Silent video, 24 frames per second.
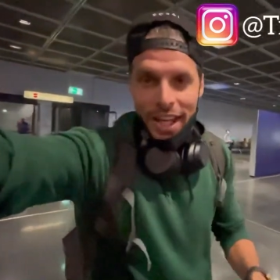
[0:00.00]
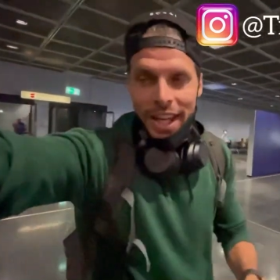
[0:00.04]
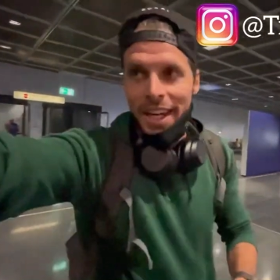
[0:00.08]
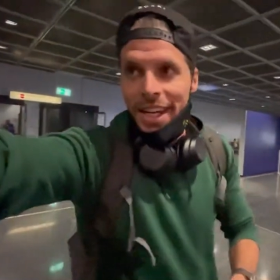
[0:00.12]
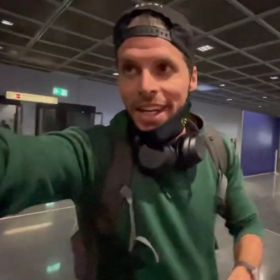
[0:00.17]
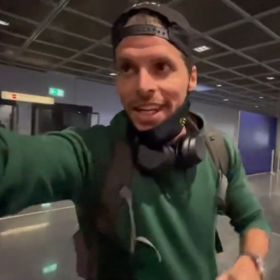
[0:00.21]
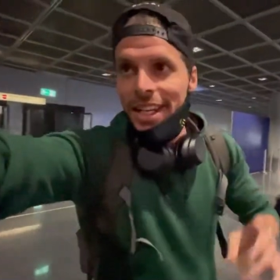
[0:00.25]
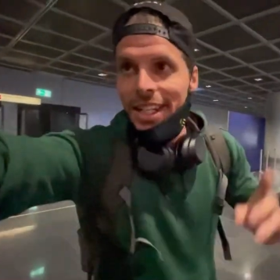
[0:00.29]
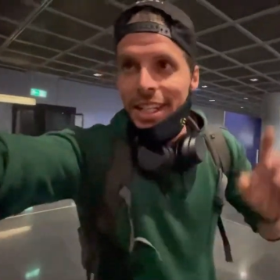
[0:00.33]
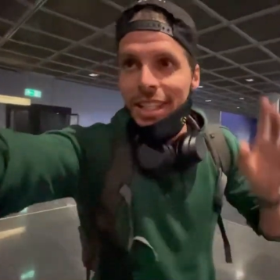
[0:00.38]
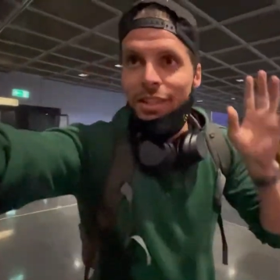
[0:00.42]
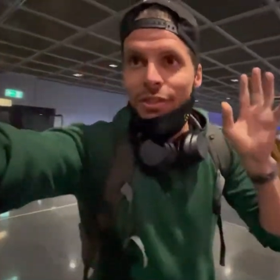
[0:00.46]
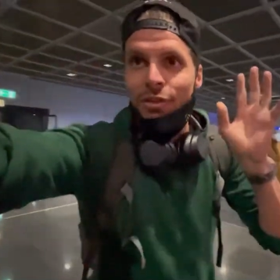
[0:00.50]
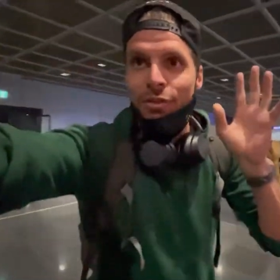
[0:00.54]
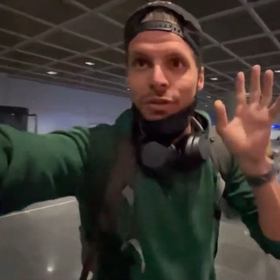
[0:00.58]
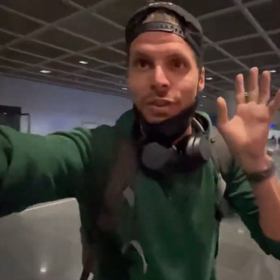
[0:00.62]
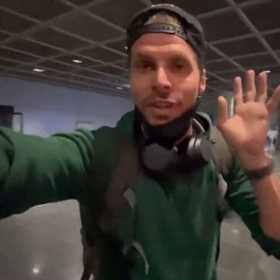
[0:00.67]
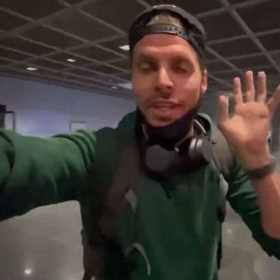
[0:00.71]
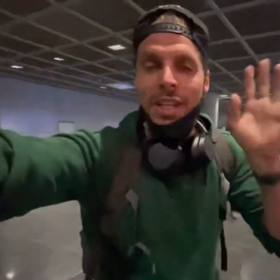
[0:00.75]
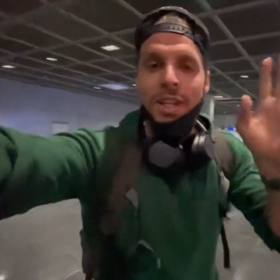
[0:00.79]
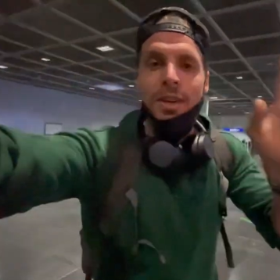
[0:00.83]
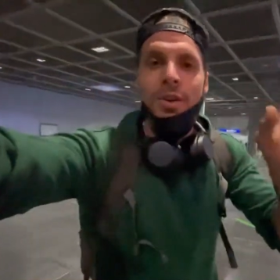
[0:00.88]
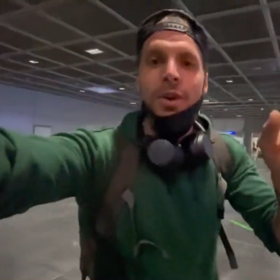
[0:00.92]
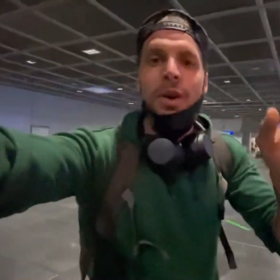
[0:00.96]
And in this
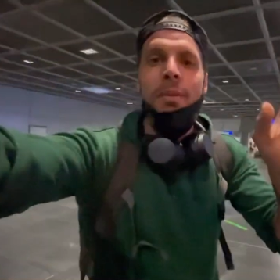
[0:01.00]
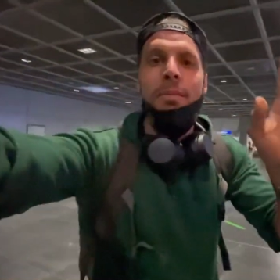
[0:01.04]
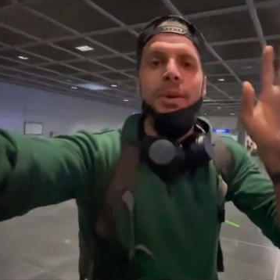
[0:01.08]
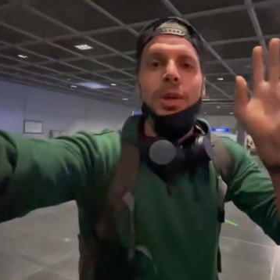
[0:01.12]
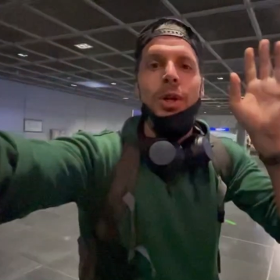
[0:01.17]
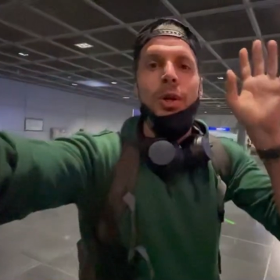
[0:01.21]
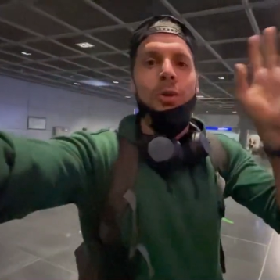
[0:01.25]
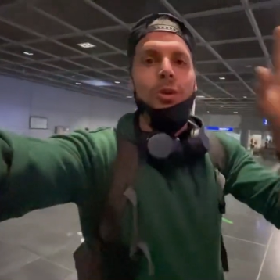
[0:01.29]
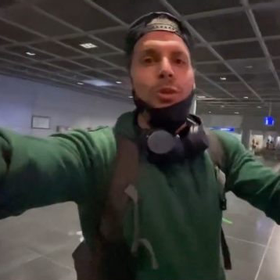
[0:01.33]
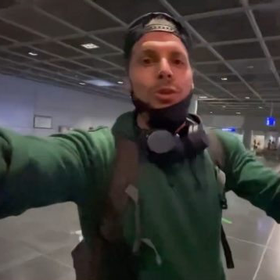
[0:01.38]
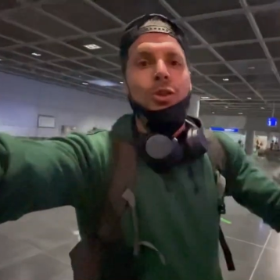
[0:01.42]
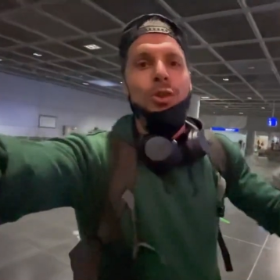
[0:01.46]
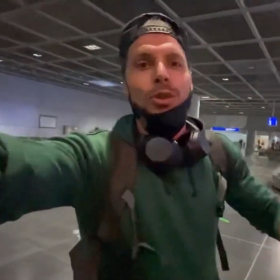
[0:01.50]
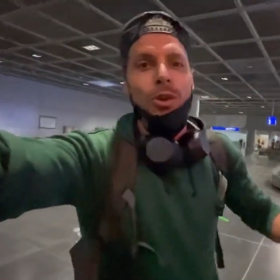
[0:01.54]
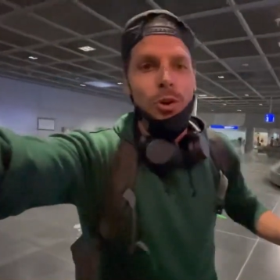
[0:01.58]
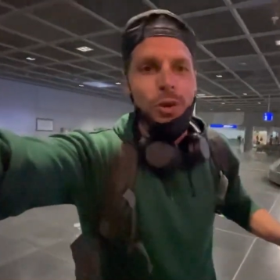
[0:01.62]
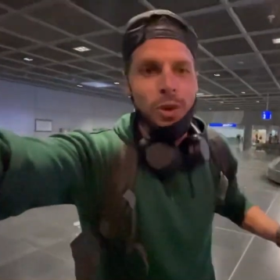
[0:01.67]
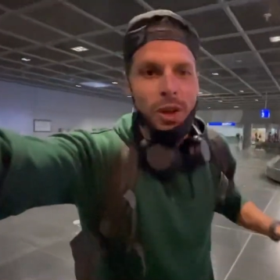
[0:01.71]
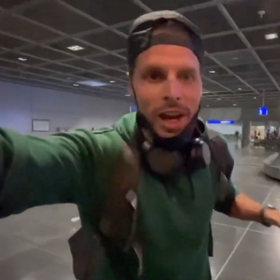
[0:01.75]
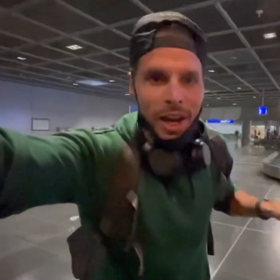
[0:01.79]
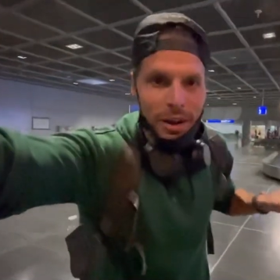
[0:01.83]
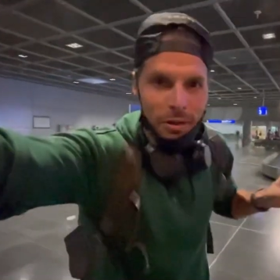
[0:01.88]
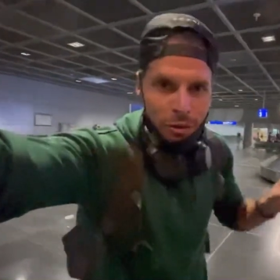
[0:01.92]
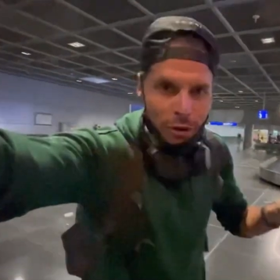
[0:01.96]
video, I'm going to show
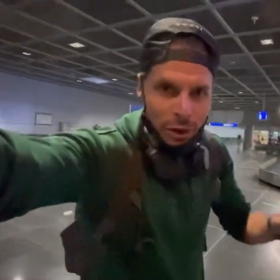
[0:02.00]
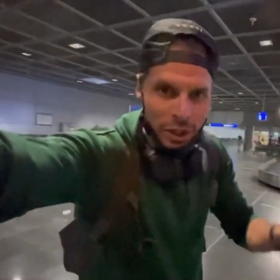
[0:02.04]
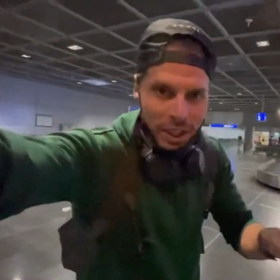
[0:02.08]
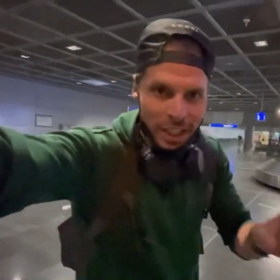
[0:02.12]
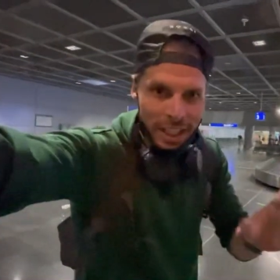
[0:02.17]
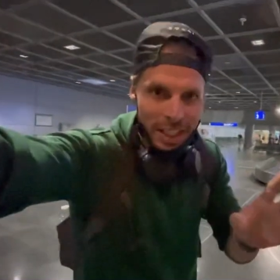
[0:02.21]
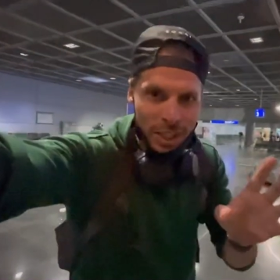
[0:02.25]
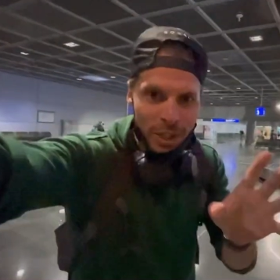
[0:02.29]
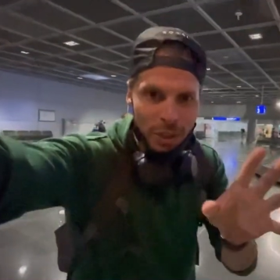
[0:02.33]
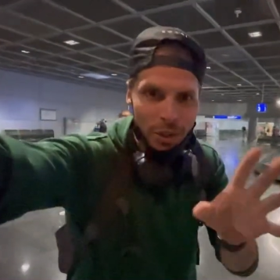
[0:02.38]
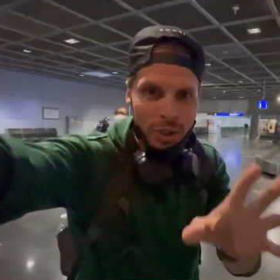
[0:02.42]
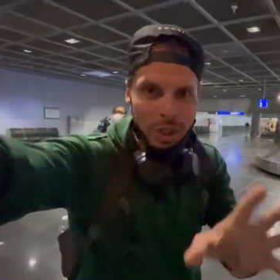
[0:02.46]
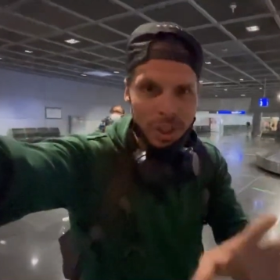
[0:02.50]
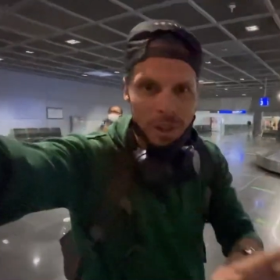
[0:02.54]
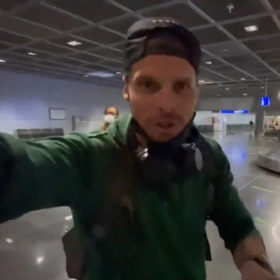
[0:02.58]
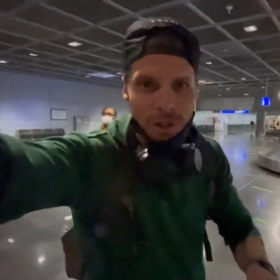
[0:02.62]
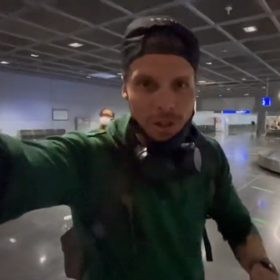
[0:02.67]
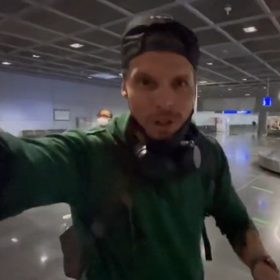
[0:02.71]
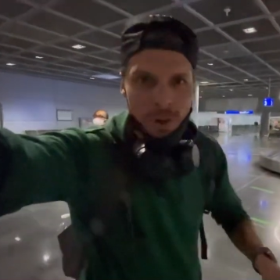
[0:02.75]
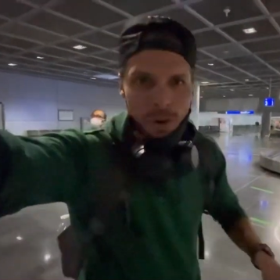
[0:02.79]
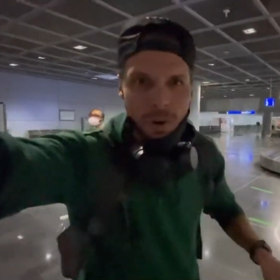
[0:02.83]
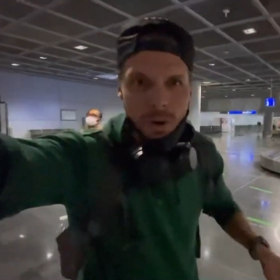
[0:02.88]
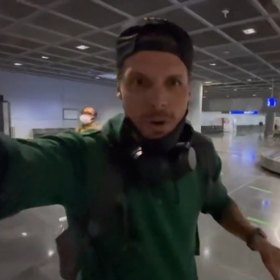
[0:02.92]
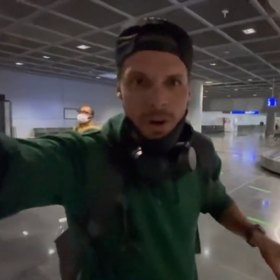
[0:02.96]
you everything you need to
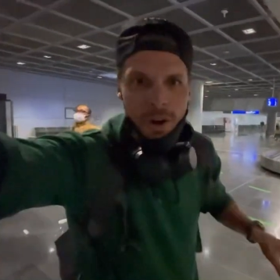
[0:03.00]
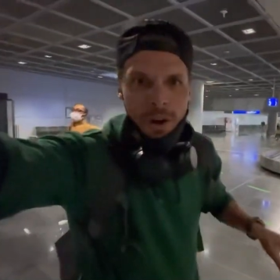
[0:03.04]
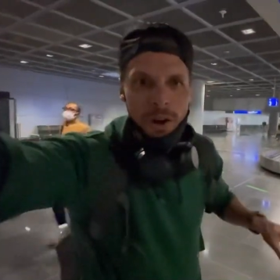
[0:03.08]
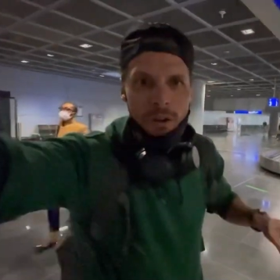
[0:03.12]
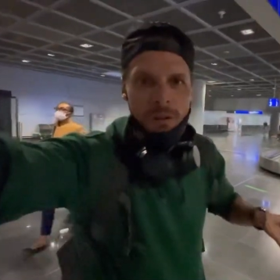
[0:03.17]
know